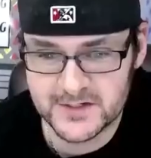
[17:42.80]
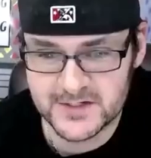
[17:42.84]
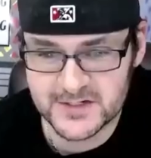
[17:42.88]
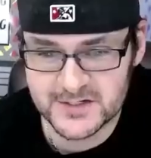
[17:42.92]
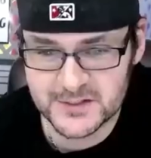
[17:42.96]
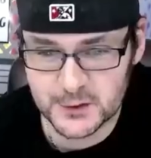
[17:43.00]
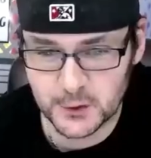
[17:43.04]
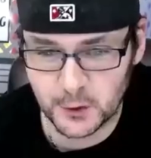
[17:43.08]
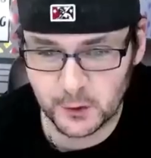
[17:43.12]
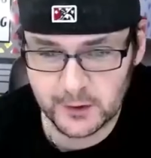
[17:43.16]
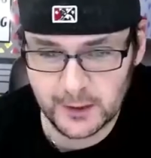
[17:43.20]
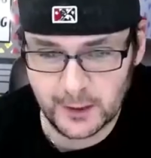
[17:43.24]
is
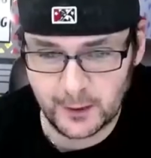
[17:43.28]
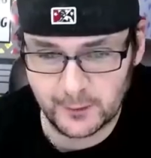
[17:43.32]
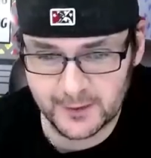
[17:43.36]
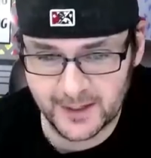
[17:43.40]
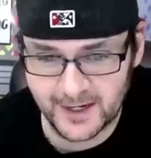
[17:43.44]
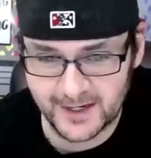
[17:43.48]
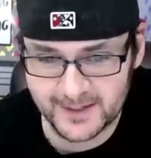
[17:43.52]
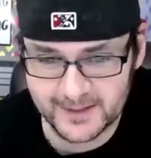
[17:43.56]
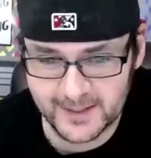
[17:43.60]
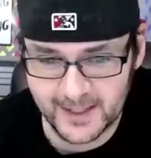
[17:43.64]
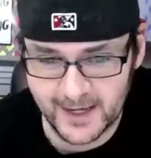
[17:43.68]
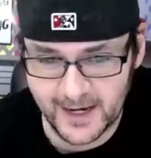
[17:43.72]
sold out
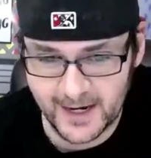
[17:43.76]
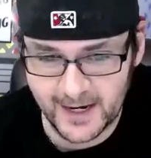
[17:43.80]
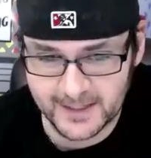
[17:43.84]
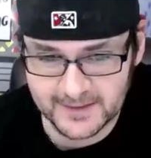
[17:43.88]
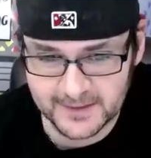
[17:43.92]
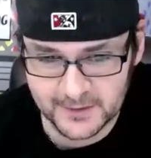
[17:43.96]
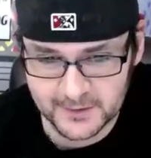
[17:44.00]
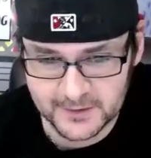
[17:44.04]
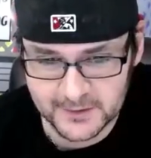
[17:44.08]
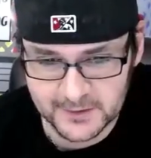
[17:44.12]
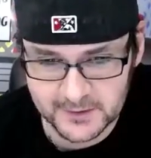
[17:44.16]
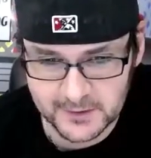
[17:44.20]
online.
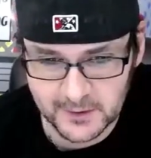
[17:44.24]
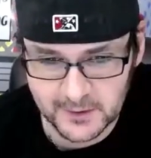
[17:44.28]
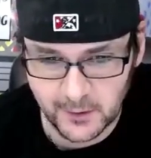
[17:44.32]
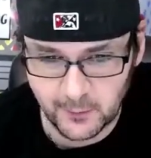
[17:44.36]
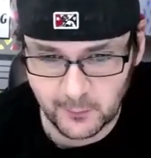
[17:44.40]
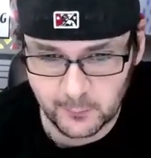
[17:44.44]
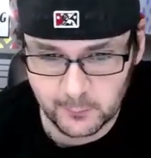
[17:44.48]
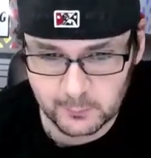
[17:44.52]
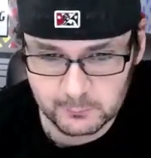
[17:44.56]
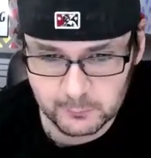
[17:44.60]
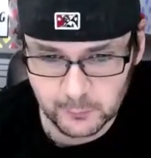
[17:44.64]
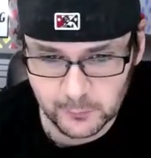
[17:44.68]
There you
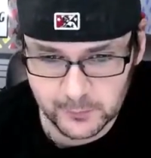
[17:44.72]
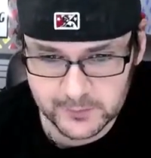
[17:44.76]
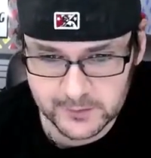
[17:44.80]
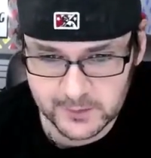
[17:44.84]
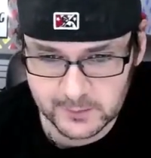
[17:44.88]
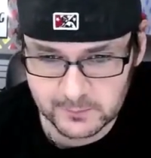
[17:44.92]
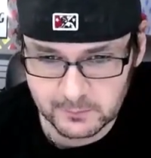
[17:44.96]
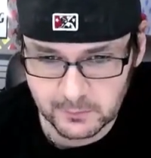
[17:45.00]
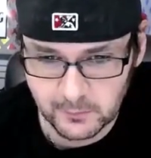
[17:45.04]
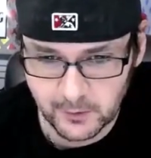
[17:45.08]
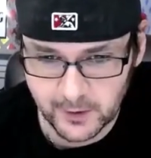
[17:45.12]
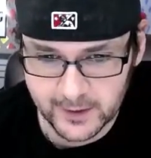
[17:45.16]
go.
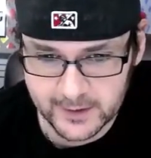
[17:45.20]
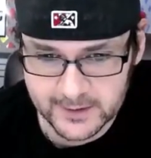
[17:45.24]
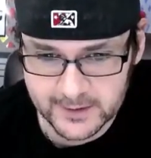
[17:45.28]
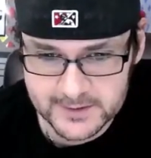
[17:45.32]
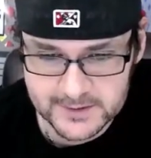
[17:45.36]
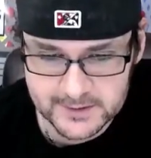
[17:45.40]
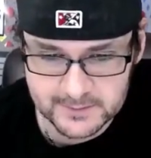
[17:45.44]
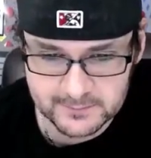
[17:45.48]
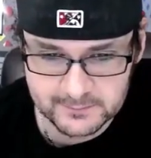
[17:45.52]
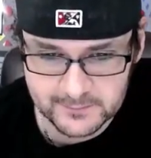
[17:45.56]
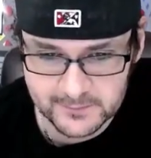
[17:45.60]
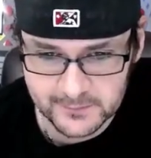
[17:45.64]
Brooklyn
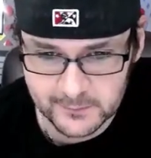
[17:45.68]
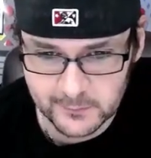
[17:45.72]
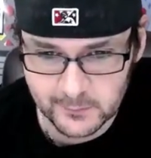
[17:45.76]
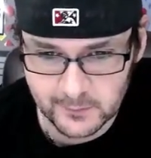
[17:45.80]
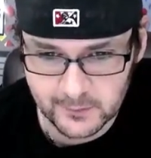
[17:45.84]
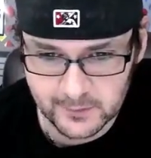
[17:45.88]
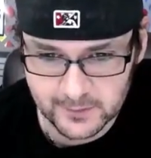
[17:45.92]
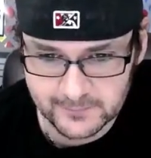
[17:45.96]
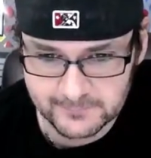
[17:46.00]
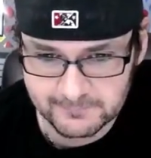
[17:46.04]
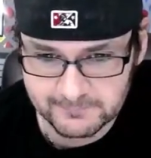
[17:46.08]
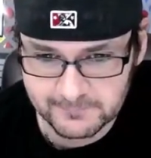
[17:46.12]
Bricks. You
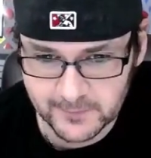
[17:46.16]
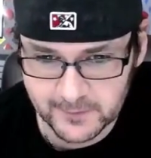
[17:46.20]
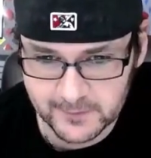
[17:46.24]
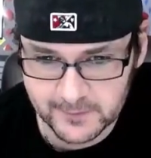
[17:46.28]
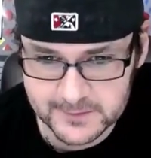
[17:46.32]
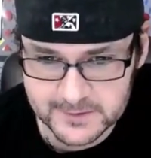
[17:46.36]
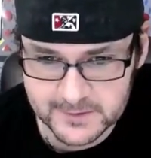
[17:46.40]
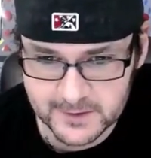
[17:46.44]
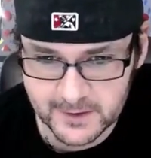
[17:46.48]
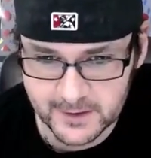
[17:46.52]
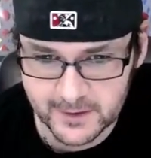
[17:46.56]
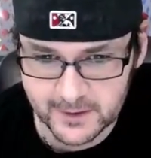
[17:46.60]
heard it
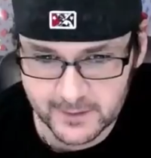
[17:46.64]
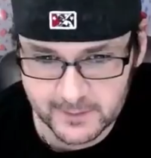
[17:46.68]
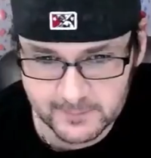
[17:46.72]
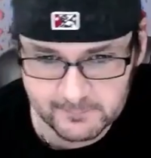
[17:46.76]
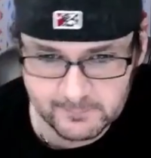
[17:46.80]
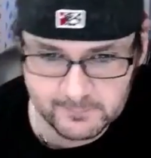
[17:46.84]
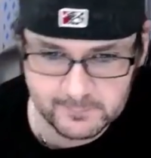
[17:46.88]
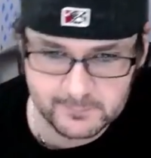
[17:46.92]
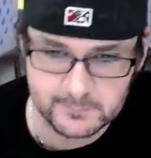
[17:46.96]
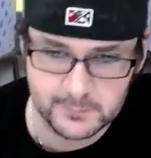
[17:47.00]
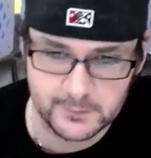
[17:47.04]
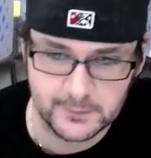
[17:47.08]
first here.
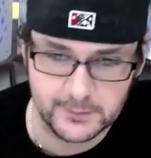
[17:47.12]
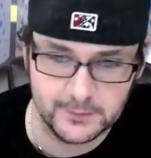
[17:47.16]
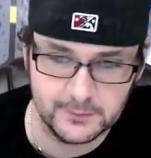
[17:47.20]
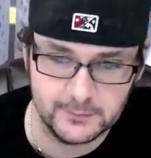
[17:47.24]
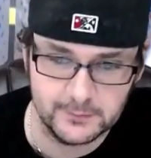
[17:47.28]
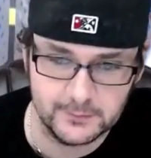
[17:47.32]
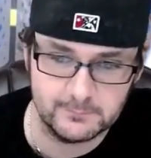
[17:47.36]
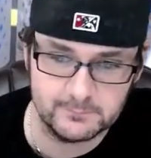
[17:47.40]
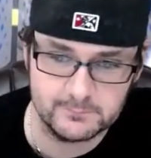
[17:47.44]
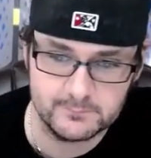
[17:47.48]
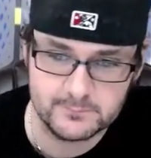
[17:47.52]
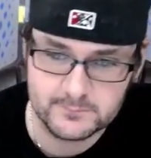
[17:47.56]

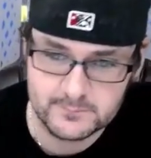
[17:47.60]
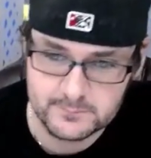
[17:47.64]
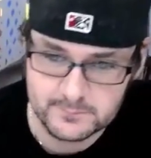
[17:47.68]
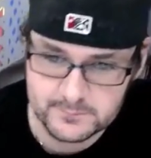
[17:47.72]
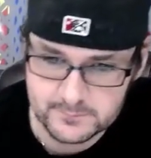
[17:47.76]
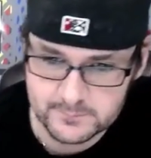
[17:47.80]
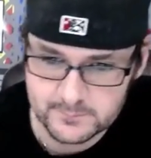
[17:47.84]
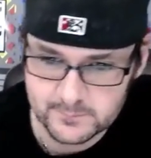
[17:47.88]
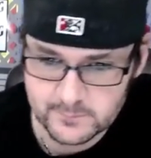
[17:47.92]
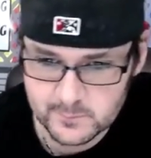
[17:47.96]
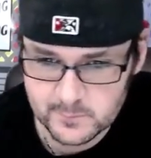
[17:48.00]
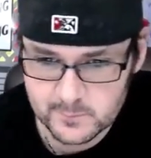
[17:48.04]
Boom.
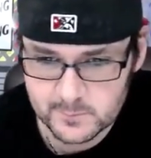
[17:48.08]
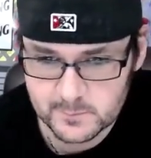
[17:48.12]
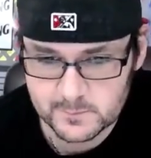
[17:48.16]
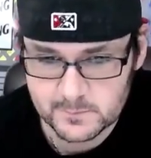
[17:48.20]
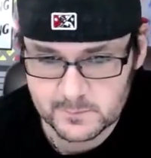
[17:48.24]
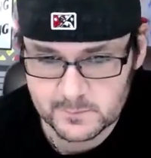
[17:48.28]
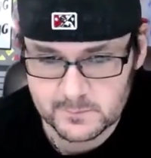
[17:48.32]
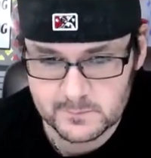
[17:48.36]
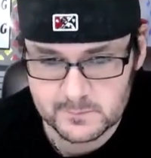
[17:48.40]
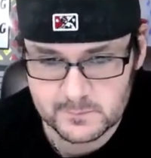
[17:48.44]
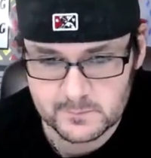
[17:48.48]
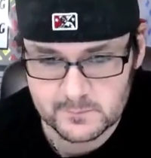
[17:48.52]

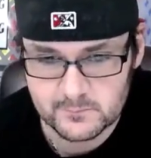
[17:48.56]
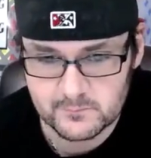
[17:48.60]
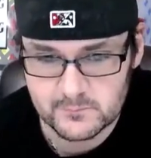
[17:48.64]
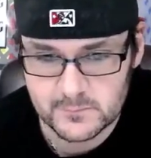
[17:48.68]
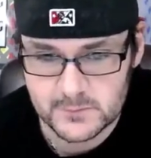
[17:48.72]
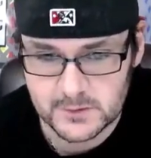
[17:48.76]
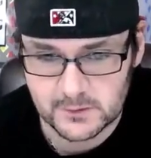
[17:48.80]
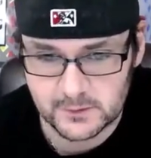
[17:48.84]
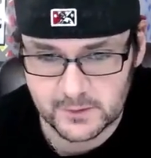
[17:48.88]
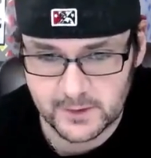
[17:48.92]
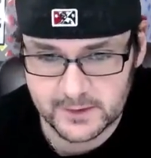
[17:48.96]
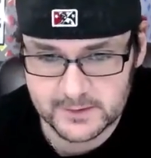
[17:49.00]

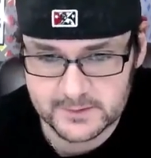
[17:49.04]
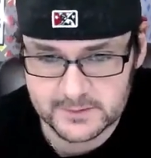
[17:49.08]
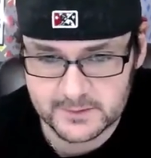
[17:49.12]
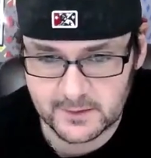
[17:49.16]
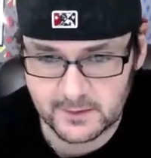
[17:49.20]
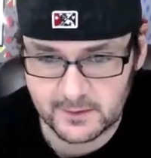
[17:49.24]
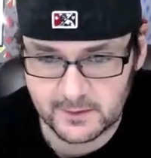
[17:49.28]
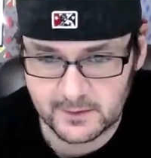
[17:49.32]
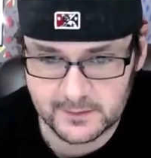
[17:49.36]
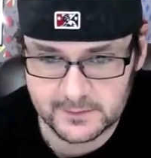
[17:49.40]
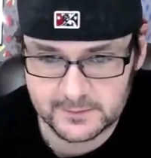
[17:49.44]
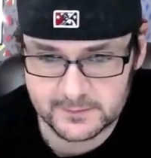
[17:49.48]
So that's
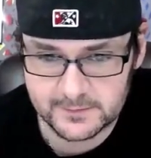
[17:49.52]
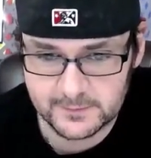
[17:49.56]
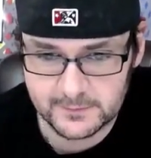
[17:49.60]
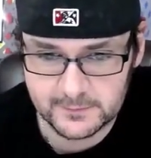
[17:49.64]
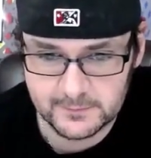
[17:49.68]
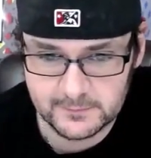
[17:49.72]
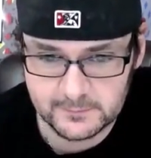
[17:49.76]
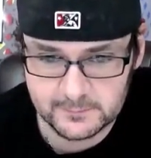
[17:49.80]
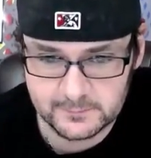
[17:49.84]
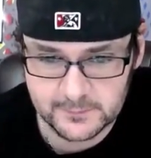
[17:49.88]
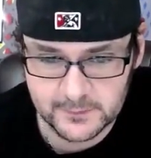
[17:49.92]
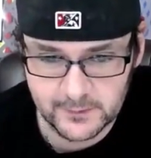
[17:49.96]
gone
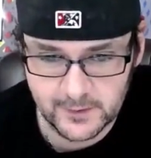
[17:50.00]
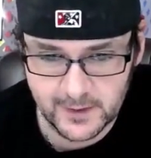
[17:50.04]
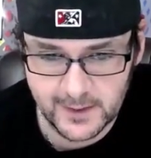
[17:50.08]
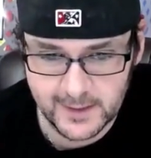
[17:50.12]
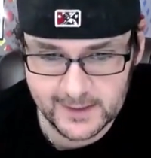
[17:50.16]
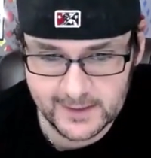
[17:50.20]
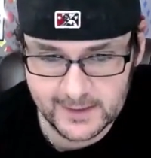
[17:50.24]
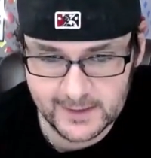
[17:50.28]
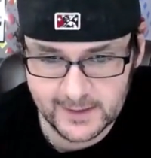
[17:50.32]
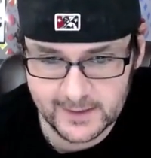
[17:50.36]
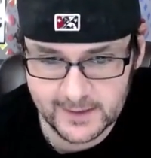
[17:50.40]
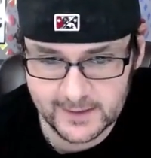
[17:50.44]
too. Your
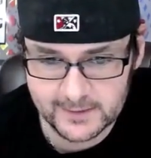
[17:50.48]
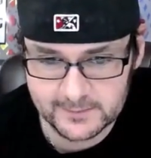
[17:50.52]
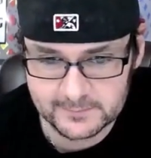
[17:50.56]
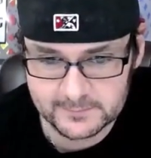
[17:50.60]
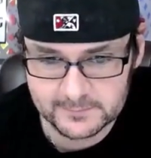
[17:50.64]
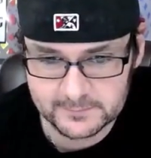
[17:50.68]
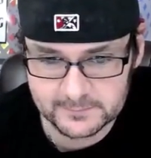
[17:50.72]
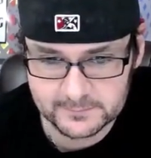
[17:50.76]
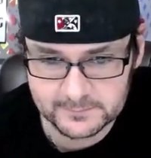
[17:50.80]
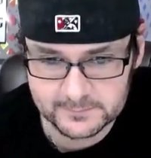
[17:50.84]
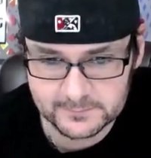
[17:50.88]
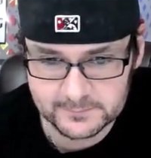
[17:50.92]
online
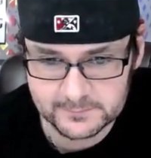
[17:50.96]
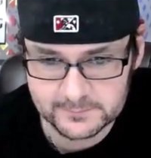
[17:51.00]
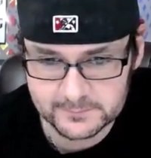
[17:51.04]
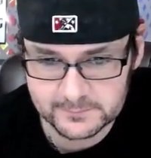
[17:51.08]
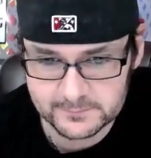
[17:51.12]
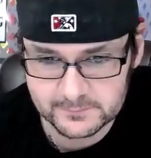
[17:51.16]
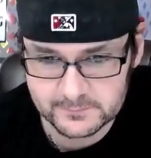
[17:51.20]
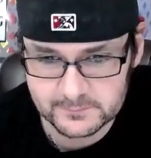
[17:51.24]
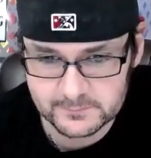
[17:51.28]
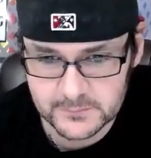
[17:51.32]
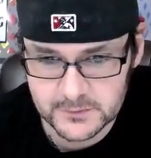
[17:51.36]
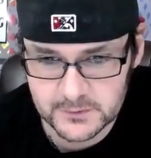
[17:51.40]

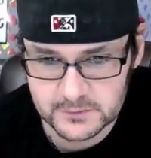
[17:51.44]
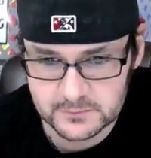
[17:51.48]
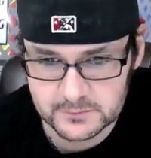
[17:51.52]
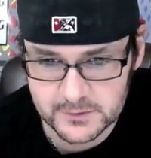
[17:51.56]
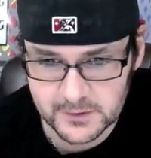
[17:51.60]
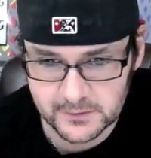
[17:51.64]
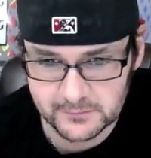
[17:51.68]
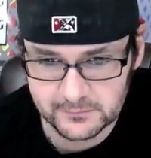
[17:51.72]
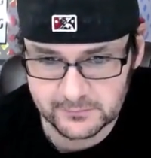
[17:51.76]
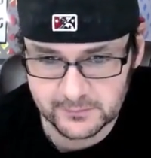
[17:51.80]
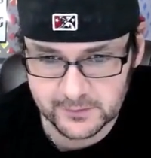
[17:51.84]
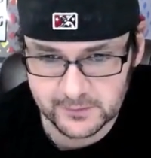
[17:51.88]
Geoffrey